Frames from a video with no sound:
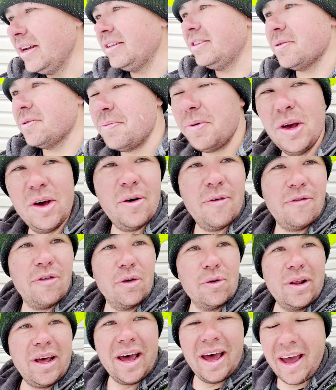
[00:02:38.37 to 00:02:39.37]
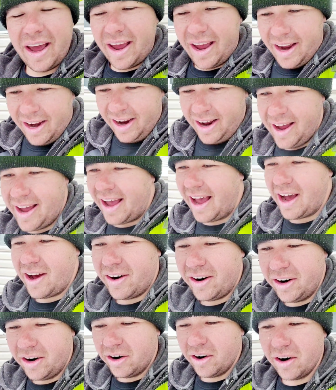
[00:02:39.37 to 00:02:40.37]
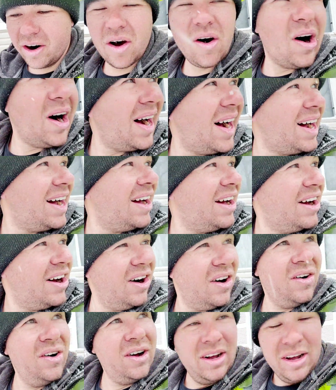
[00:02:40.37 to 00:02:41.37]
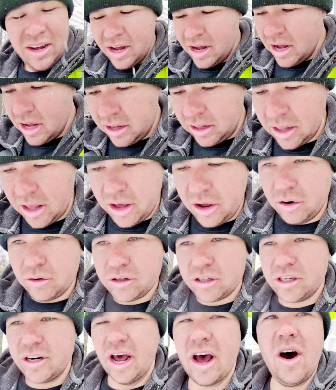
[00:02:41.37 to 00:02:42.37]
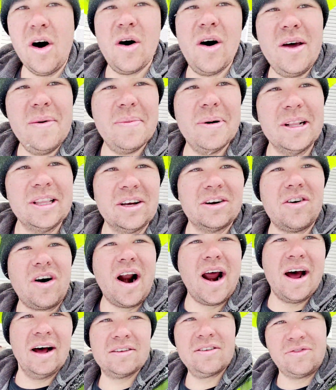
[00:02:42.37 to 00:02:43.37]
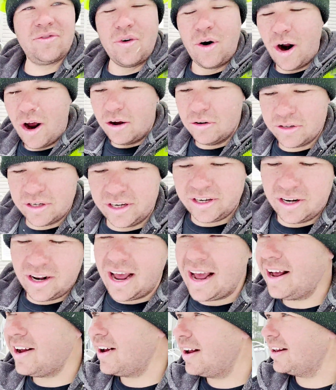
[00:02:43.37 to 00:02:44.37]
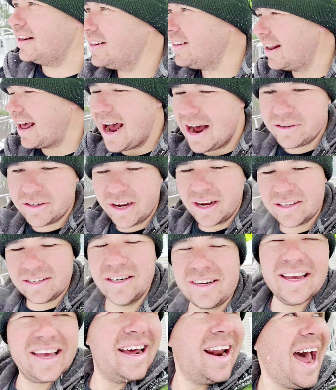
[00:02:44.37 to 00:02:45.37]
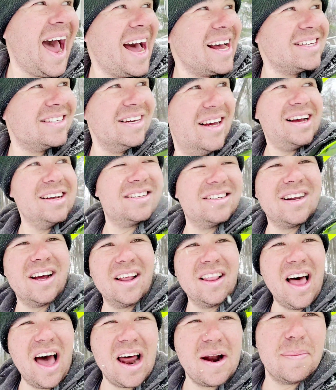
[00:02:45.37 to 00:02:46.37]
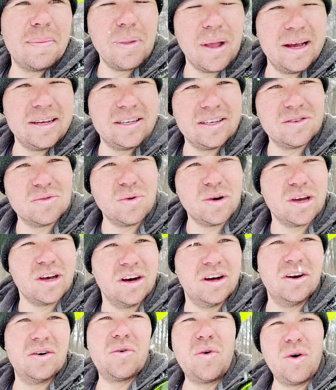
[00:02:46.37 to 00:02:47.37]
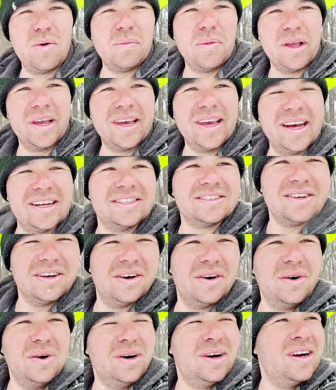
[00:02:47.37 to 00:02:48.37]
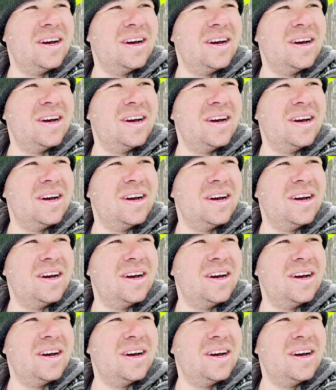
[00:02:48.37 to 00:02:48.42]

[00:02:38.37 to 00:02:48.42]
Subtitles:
It's a beautiful day out here in Ohio. A little snowy, but the ground's frozen. Allows us to get access to a lot of places we couldn't normally get to.